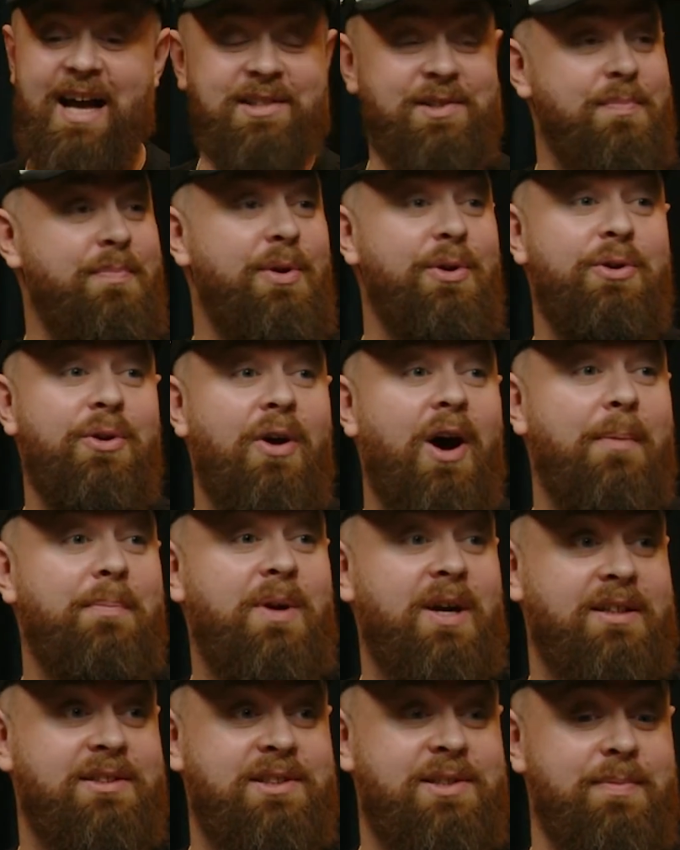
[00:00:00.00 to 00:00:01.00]
as a Muhdo Hub
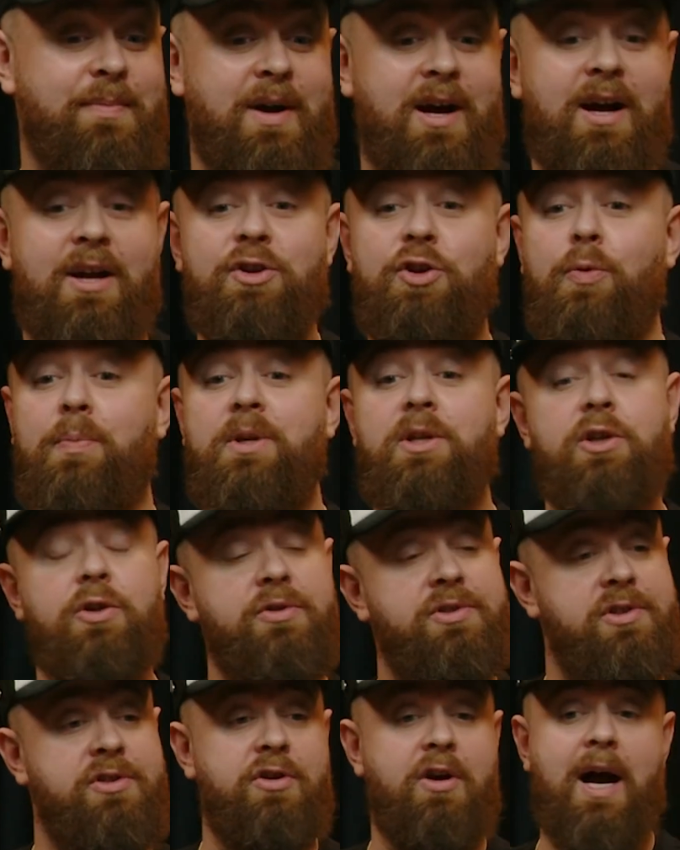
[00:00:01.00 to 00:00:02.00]
customer, you'll be
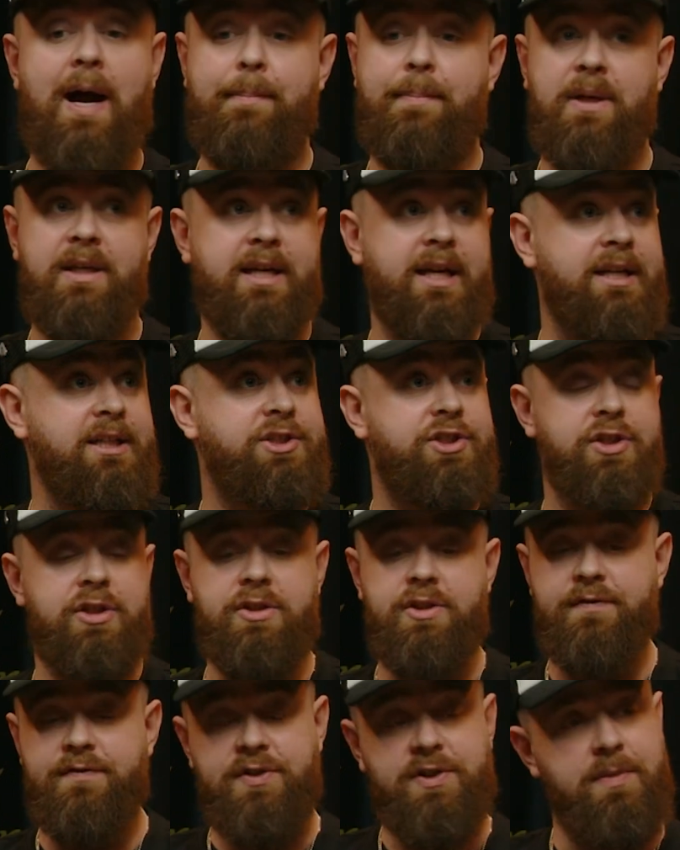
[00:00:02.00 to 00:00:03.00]
using your
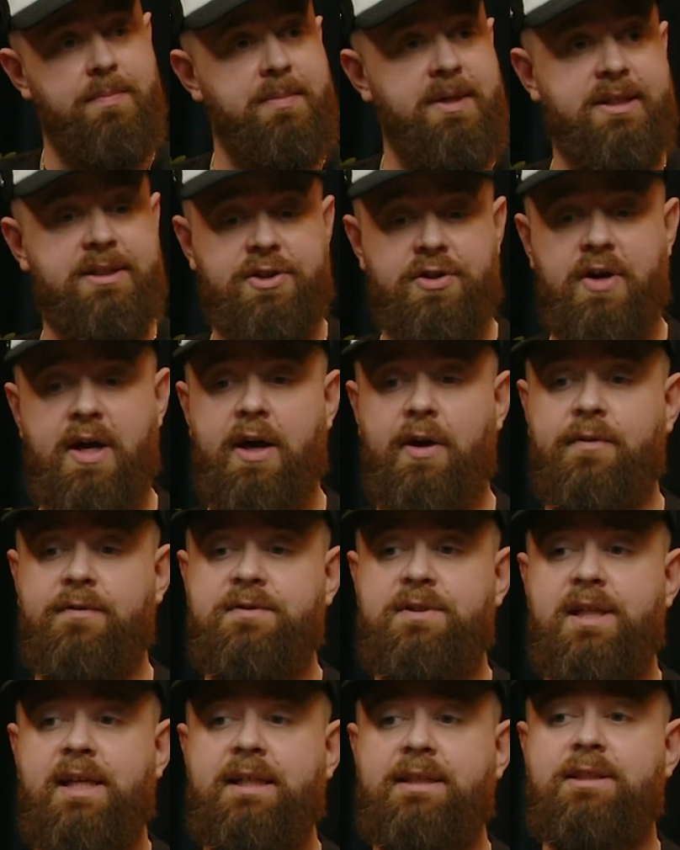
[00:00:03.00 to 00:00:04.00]
application, you've submitted your
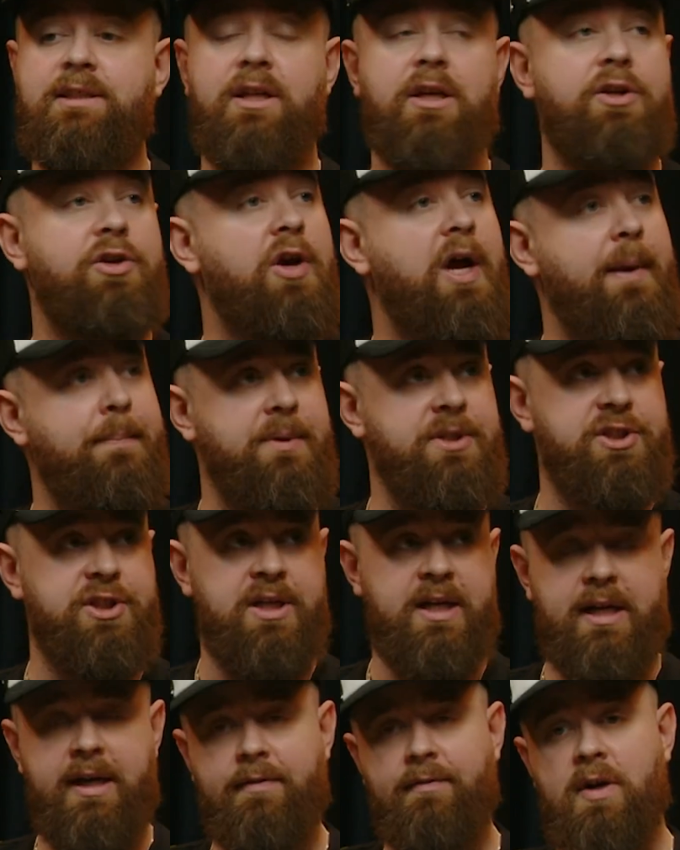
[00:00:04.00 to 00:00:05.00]
health data, your
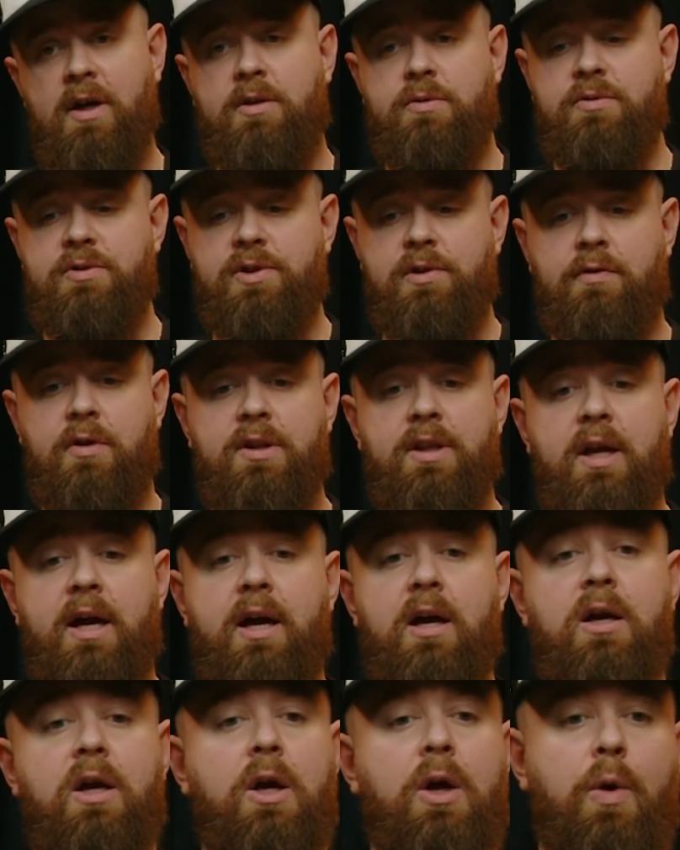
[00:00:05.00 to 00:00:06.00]
epigenetic records are on
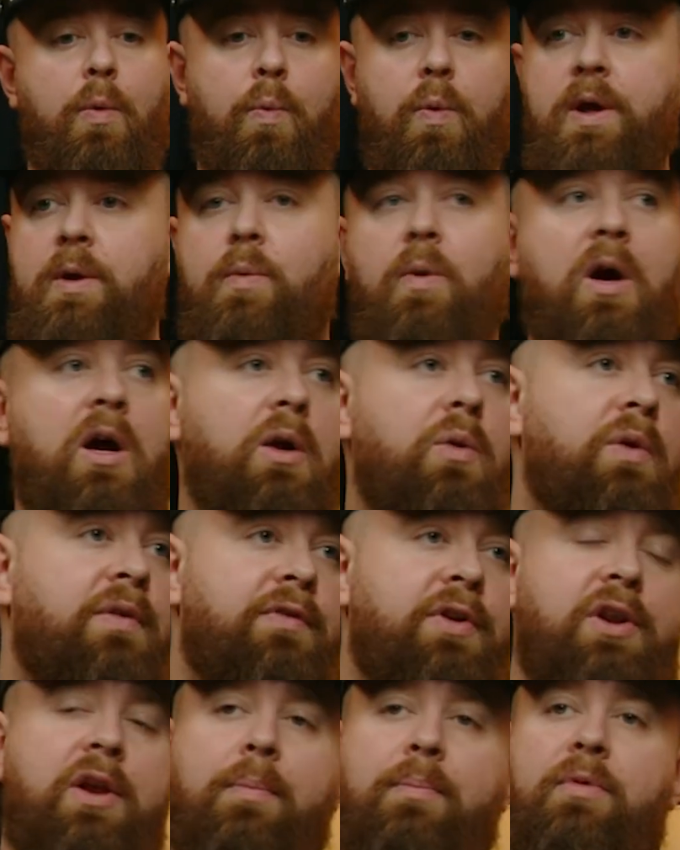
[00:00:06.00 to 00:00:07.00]
there. We work with
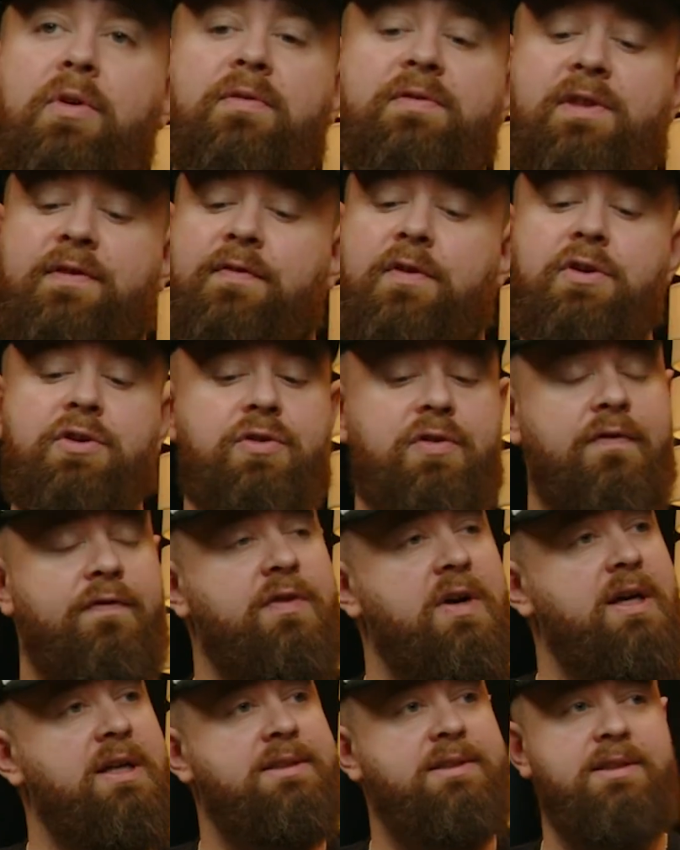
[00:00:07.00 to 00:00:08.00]
a number of different
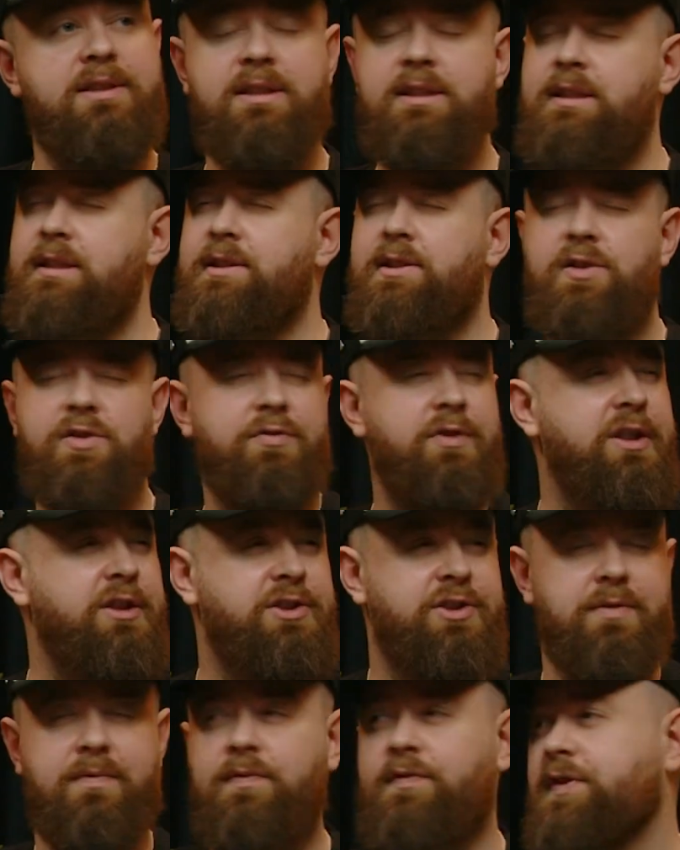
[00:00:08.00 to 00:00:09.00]
universities,
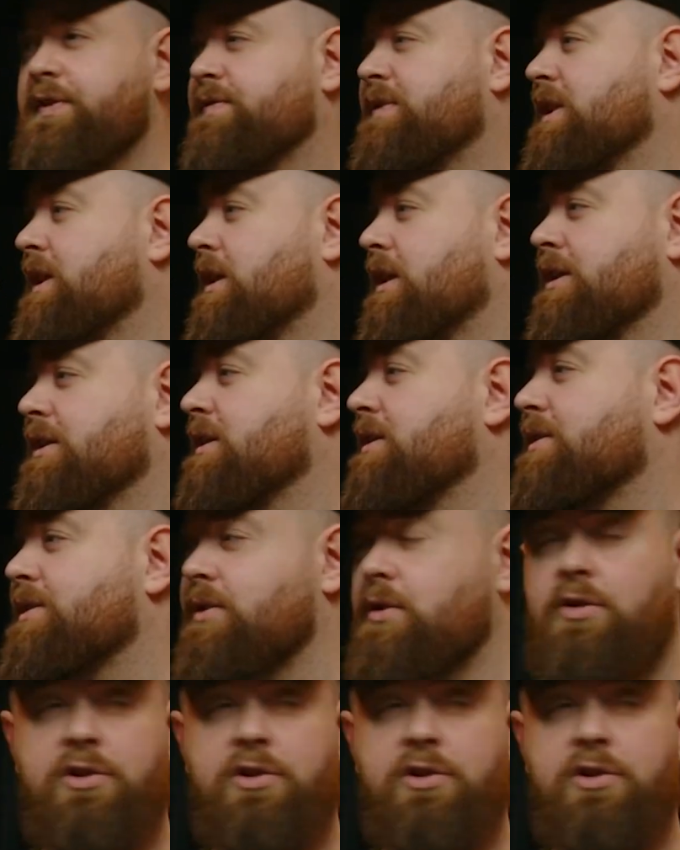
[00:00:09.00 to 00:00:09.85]
350 clinics and